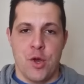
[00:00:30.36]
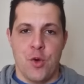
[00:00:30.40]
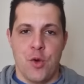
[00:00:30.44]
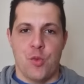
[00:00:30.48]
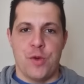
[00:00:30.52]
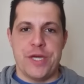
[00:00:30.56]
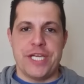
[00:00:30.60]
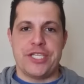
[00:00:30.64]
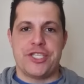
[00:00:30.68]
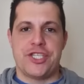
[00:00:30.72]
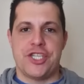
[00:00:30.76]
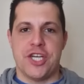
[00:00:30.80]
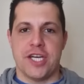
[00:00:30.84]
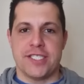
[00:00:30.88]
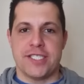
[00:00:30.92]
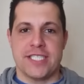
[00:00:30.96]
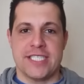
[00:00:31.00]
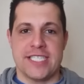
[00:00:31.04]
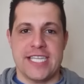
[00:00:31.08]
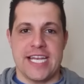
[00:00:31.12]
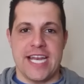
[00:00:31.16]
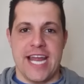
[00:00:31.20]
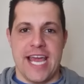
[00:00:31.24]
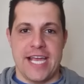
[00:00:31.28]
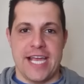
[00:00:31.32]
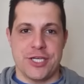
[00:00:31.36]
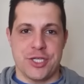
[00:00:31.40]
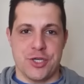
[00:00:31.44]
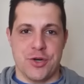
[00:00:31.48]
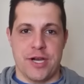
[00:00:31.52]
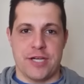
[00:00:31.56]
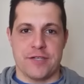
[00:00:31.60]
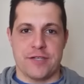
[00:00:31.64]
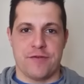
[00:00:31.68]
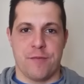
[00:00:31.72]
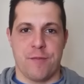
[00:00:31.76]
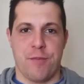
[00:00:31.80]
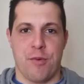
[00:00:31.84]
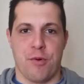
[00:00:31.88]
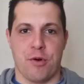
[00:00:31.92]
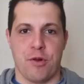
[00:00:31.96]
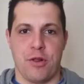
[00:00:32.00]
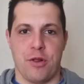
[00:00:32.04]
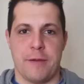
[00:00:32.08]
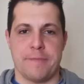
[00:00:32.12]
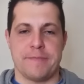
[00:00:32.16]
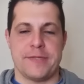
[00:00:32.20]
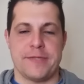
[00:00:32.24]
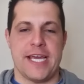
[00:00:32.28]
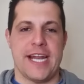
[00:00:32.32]
We just did a transfer
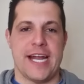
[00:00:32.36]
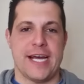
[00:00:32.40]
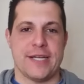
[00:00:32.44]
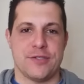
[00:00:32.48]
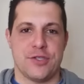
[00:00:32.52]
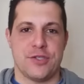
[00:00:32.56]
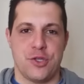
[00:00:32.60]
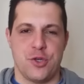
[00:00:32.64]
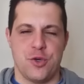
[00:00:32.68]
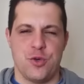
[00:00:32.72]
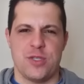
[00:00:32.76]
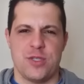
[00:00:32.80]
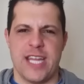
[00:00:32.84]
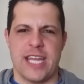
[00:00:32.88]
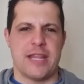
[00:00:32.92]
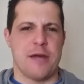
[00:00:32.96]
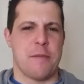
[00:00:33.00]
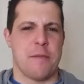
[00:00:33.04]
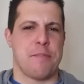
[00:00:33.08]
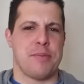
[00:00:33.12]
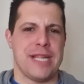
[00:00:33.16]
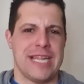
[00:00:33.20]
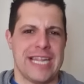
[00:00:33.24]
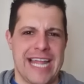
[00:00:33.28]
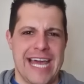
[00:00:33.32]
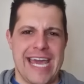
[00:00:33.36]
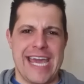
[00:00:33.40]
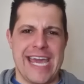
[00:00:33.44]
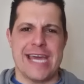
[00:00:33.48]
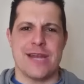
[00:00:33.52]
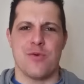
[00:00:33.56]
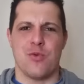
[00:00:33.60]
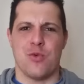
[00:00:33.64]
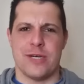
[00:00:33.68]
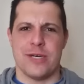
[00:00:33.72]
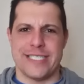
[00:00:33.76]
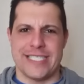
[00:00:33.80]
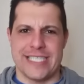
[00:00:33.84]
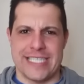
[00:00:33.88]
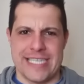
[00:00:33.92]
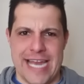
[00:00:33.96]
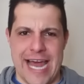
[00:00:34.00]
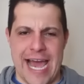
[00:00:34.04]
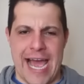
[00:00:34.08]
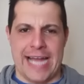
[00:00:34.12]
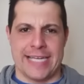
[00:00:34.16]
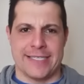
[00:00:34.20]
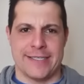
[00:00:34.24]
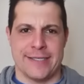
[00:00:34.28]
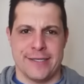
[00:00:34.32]
portal update on Tuesday. The plan was
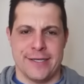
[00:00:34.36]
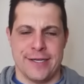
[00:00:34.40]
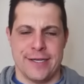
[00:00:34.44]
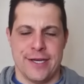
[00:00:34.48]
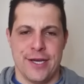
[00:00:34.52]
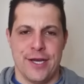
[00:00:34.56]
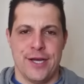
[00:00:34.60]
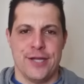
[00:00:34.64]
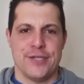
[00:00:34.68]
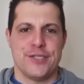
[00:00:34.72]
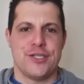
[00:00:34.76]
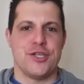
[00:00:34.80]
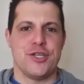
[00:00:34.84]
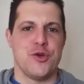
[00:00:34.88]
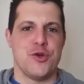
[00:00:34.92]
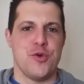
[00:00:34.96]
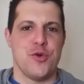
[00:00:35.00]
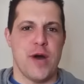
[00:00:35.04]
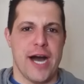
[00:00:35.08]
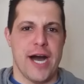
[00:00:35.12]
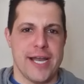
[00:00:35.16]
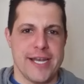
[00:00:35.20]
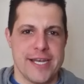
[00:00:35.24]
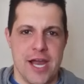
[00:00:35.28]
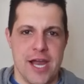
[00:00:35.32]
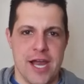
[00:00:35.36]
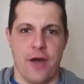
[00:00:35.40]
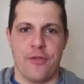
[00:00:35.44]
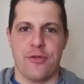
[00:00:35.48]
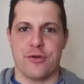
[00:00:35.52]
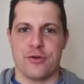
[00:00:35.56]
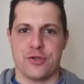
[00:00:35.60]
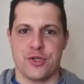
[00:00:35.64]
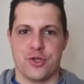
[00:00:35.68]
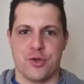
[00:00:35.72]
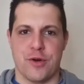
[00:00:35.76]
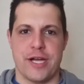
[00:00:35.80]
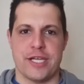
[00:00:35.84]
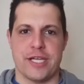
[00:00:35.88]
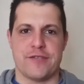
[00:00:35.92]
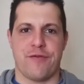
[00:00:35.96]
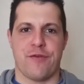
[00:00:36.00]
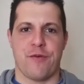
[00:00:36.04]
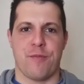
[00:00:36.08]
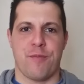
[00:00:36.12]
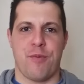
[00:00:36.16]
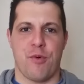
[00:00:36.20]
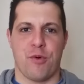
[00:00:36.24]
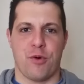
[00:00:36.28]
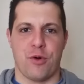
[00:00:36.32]
not to do another
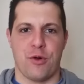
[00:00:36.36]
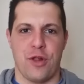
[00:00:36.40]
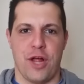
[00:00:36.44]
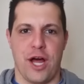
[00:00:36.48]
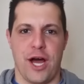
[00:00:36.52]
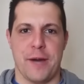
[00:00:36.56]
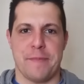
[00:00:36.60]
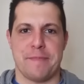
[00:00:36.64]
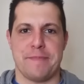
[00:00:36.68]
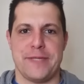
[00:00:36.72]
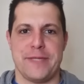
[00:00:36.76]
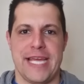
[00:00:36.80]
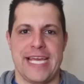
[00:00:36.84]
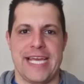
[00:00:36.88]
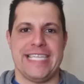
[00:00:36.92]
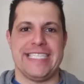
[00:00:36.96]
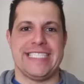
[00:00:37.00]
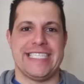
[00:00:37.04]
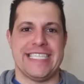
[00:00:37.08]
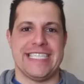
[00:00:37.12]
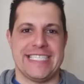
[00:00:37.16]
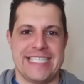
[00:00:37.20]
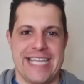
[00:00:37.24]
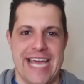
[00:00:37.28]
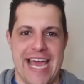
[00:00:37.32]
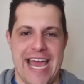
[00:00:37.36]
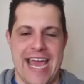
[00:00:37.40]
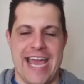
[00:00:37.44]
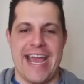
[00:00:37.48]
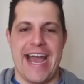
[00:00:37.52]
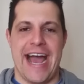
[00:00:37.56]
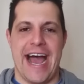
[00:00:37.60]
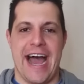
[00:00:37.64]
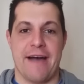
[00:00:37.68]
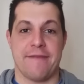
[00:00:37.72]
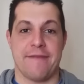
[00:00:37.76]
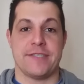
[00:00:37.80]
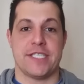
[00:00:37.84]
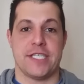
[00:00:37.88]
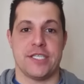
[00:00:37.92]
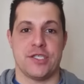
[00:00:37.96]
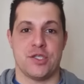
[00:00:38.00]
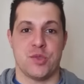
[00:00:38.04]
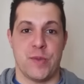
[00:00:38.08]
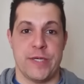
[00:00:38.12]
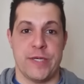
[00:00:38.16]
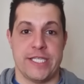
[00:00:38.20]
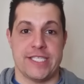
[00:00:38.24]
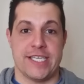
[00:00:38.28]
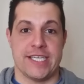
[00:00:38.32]
transfer portal update today. Obviously,
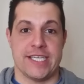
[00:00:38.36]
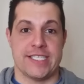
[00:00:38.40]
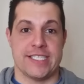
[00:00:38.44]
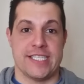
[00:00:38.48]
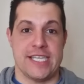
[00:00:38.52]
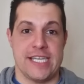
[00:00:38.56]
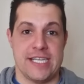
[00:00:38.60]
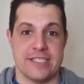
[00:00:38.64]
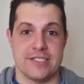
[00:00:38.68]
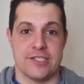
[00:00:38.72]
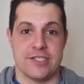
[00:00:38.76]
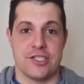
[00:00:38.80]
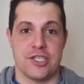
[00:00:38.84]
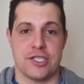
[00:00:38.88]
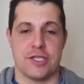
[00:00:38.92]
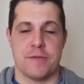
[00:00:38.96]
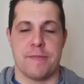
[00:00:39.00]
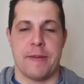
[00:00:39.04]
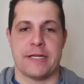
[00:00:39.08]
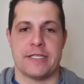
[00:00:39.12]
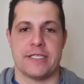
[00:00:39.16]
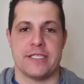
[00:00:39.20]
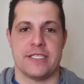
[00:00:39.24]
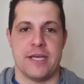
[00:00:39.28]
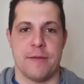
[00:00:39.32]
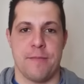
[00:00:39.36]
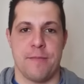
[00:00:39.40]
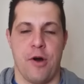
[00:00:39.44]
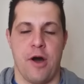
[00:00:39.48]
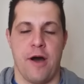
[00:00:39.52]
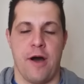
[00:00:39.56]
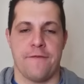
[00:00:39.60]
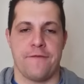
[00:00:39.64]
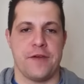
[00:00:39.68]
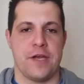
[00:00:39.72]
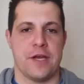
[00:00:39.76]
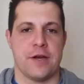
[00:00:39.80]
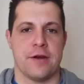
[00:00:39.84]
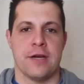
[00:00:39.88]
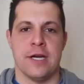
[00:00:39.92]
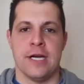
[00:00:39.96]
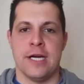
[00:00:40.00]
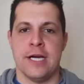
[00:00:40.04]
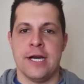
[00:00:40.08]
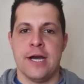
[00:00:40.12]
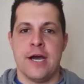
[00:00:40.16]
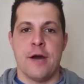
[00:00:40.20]
Sweet 16 is just about to tip off here.